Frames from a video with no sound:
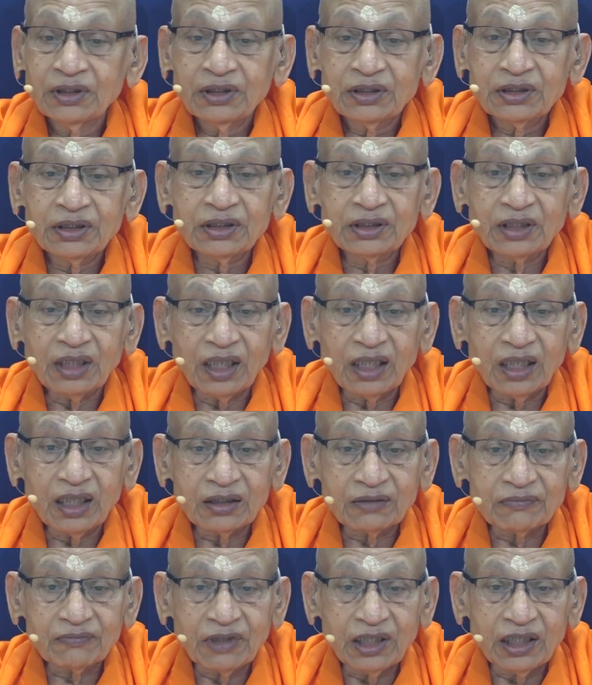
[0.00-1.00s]
Since
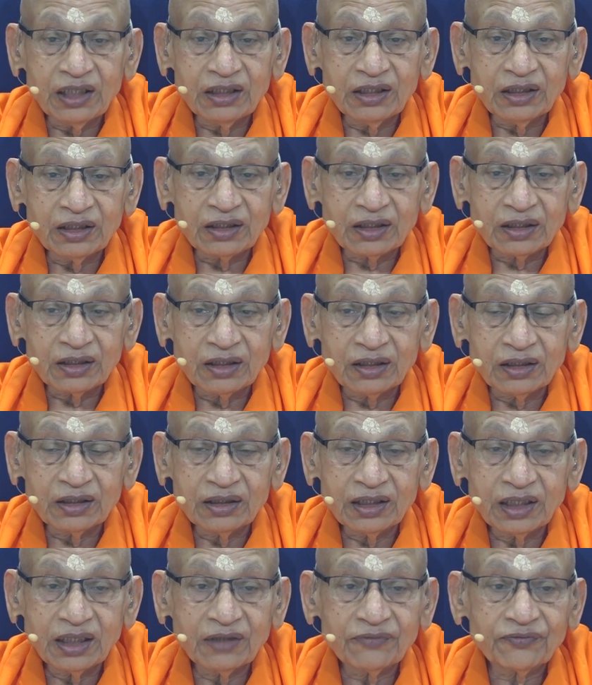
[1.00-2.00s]
Atma is eternal,
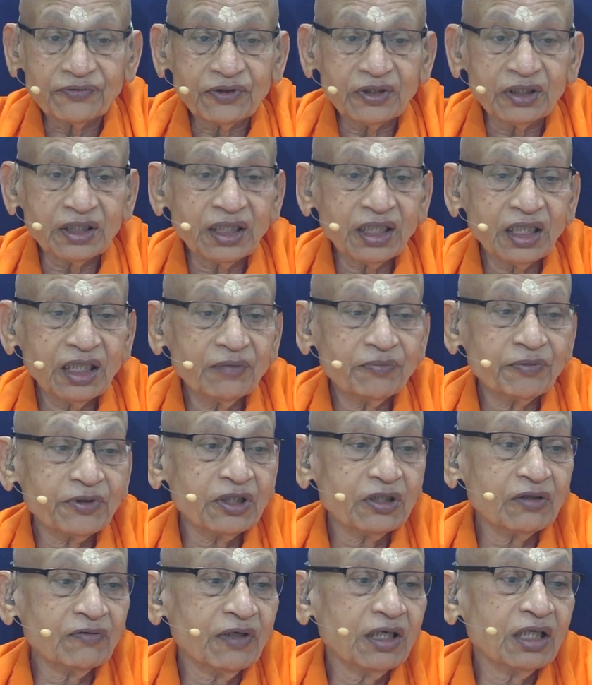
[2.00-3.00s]
therefore the
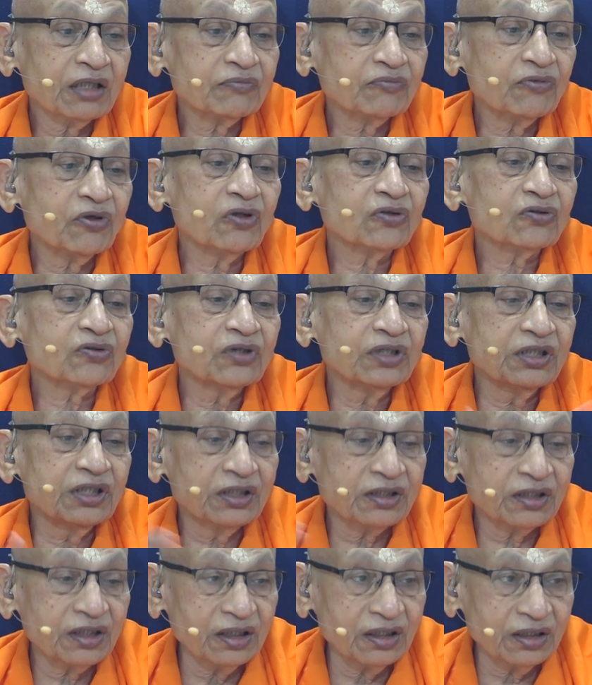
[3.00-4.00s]
happiness of Atma also is
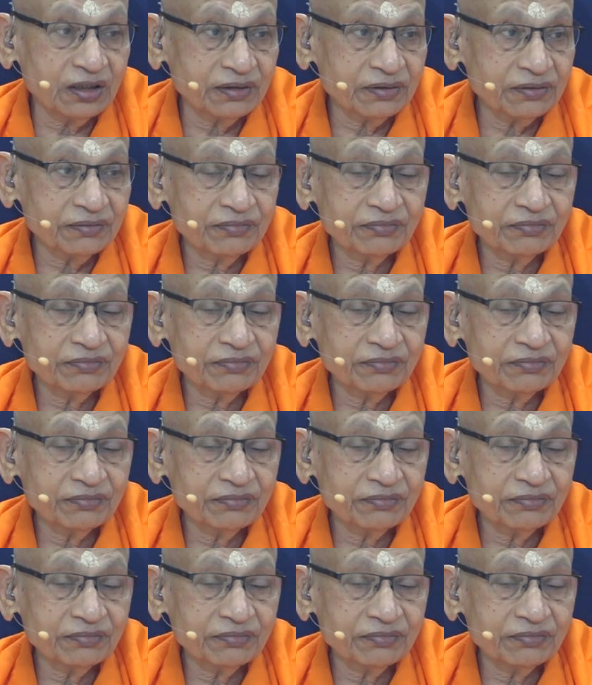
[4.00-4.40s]
eternal.